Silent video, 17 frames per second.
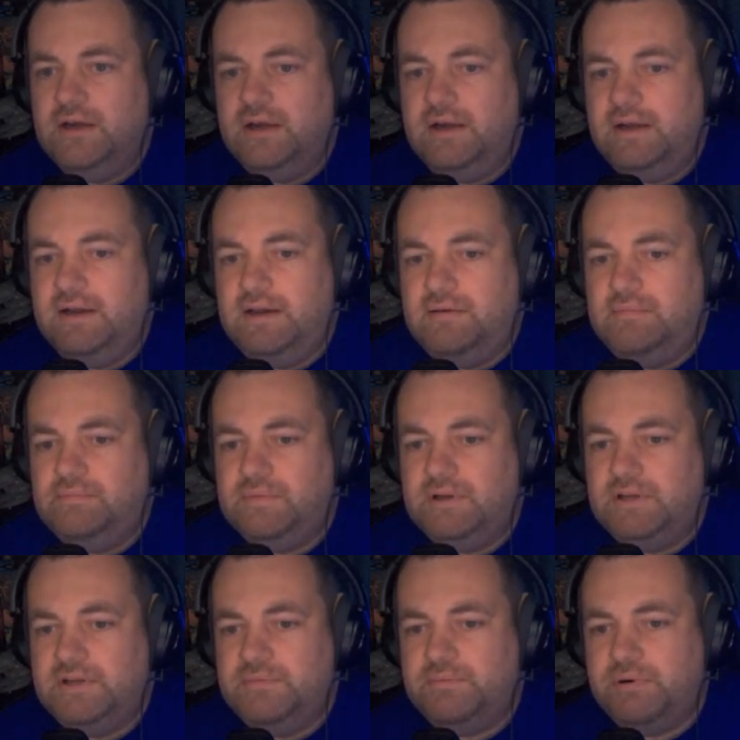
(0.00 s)

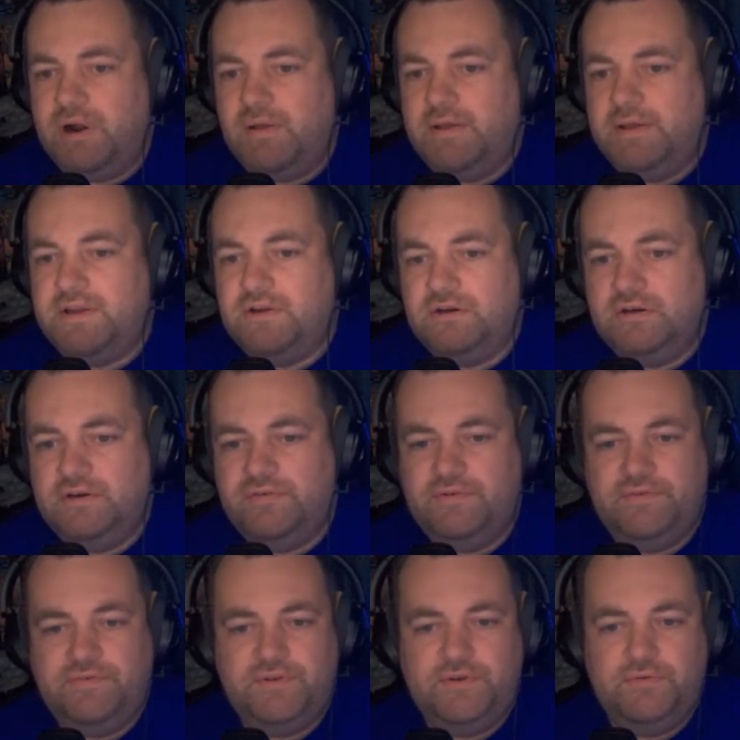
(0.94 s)
You probably could have
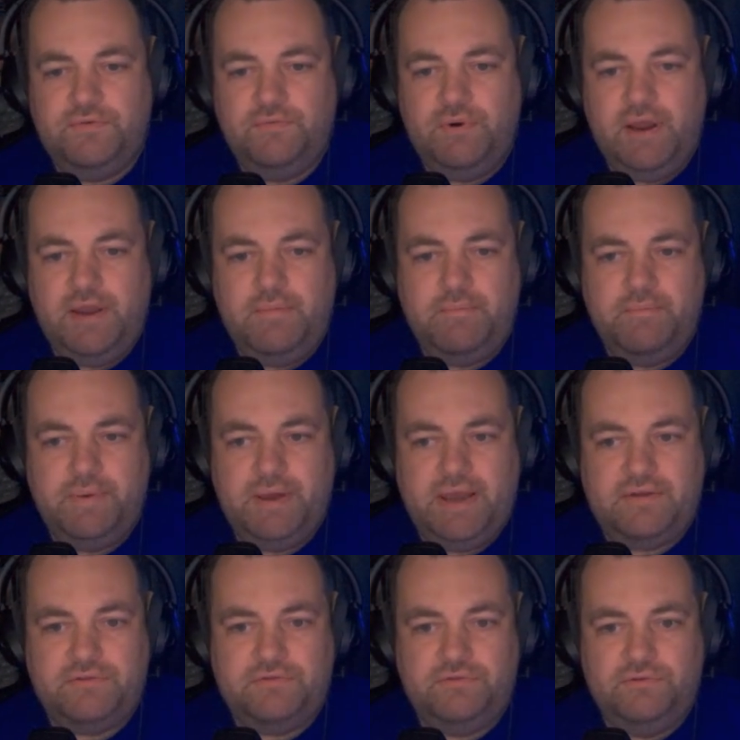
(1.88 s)
if you went
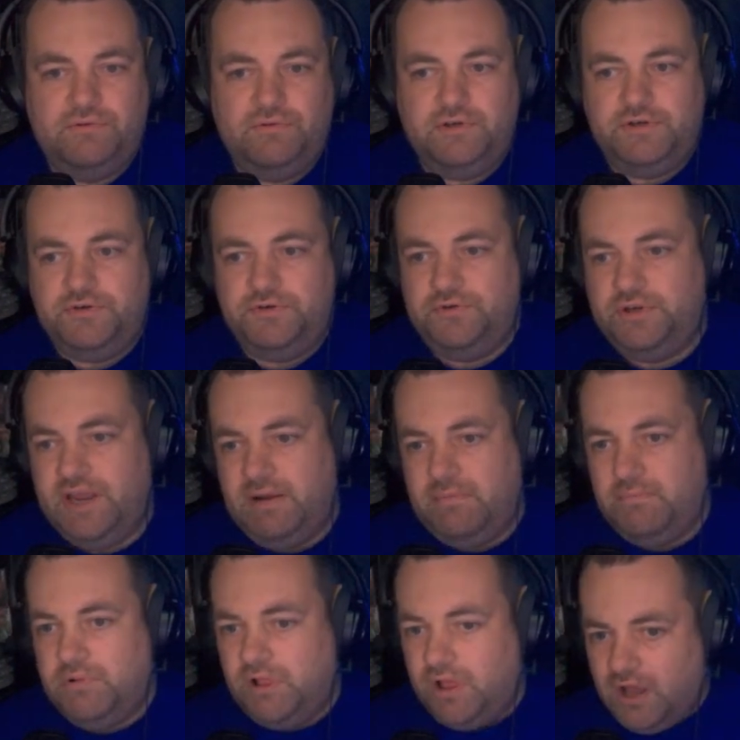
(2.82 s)
back through on New
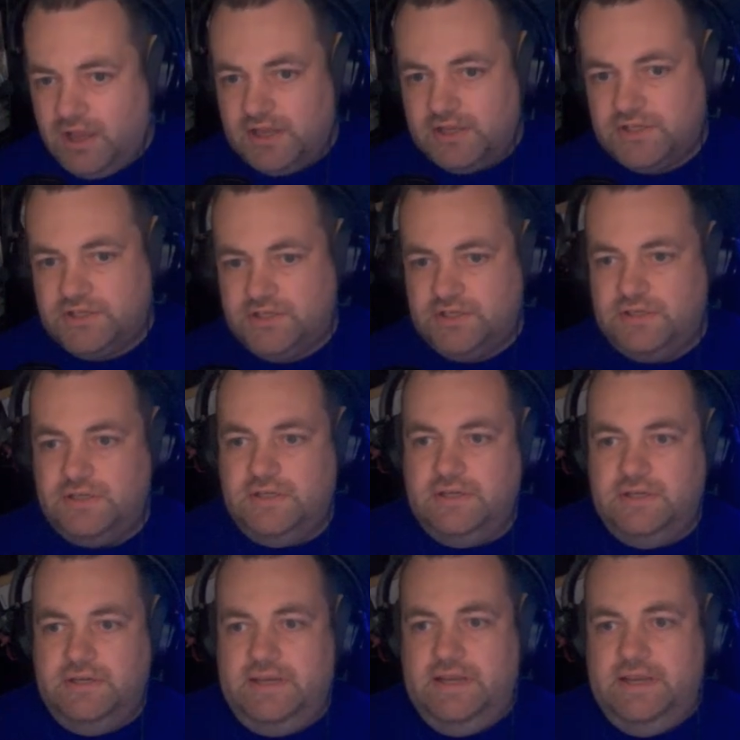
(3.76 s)
Game Plus,
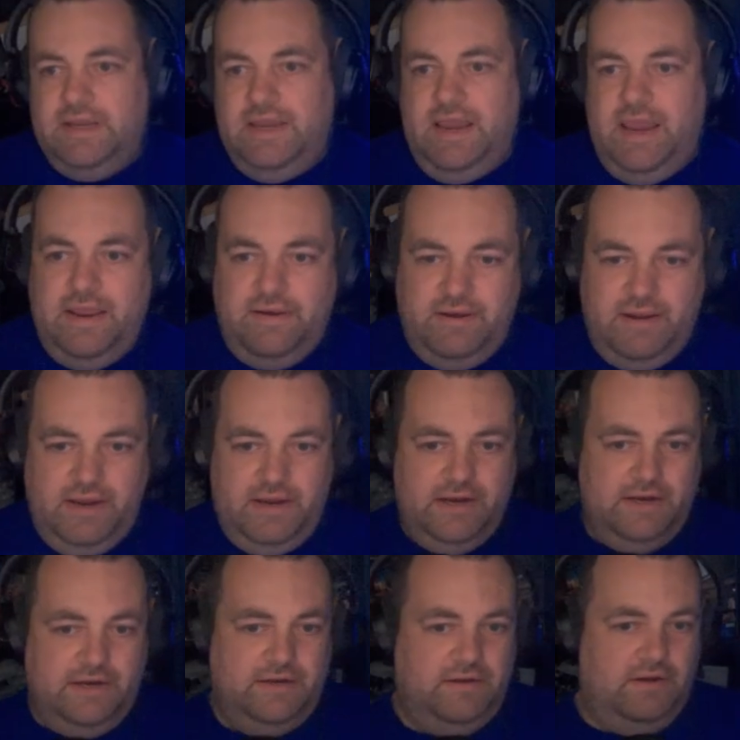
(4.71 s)
and
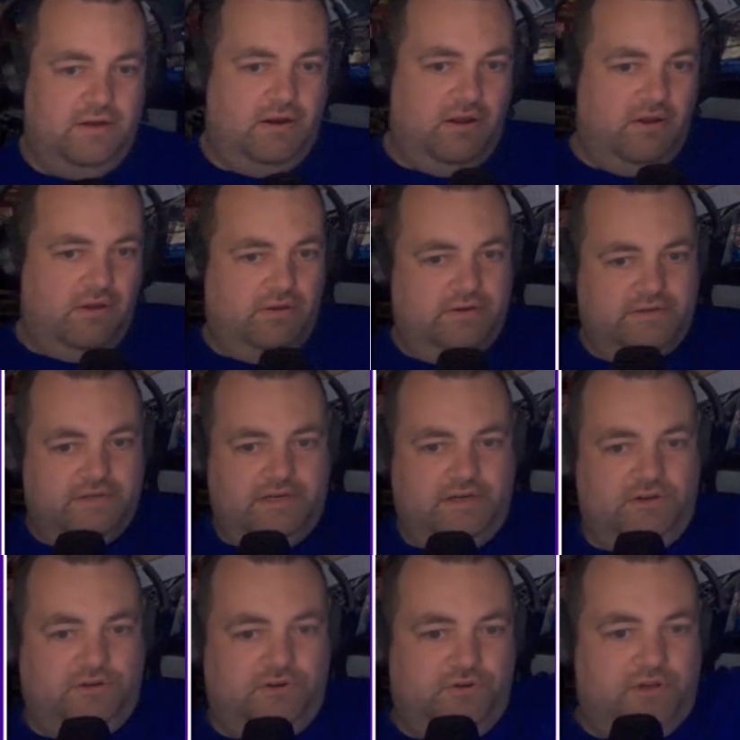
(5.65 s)
then
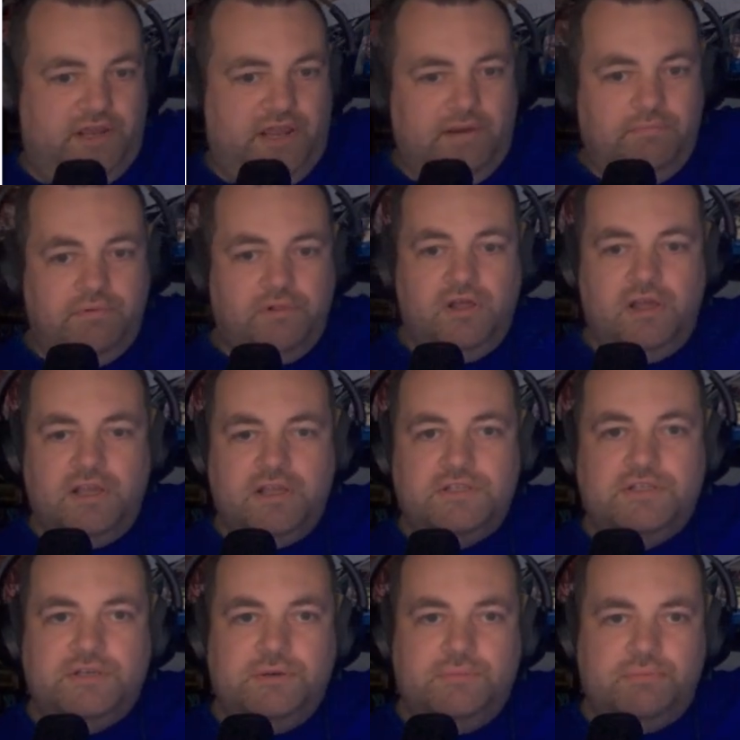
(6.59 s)
your New Game
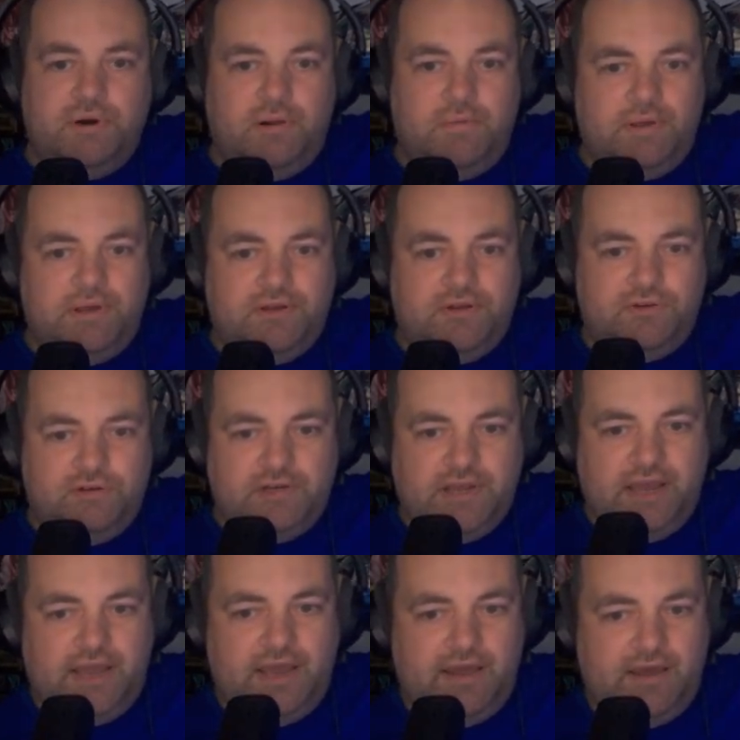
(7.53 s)
Plus, you probably could
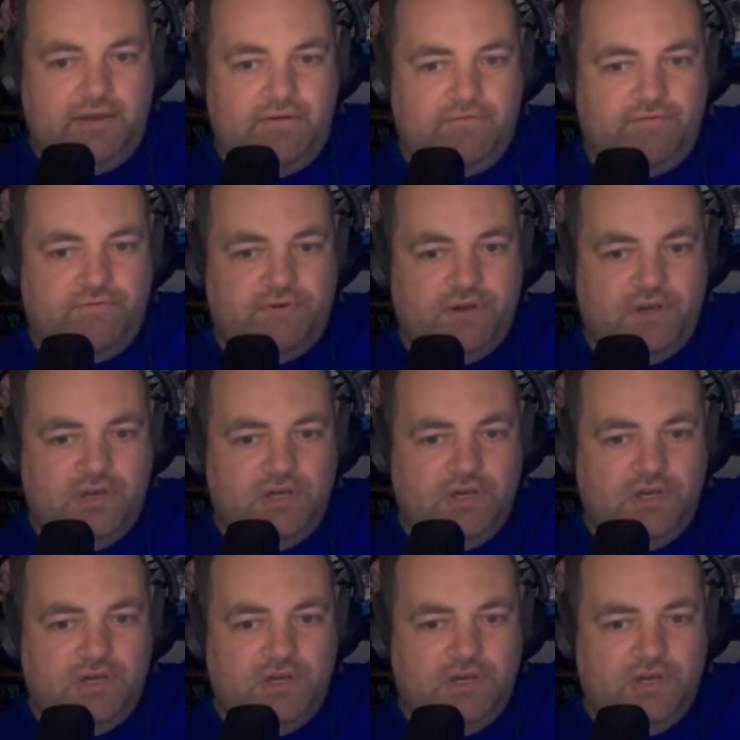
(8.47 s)
have